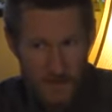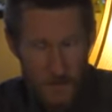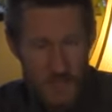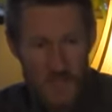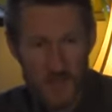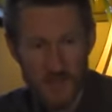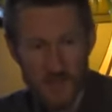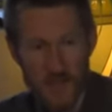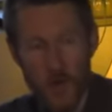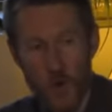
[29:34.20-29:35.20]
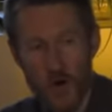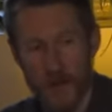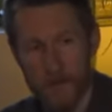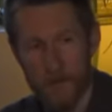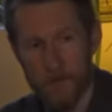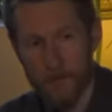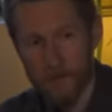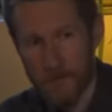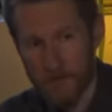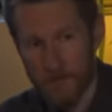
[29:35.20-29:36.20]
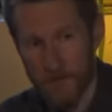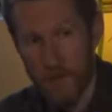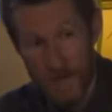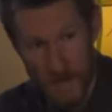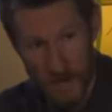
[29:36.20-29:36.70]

we share the same warning. Be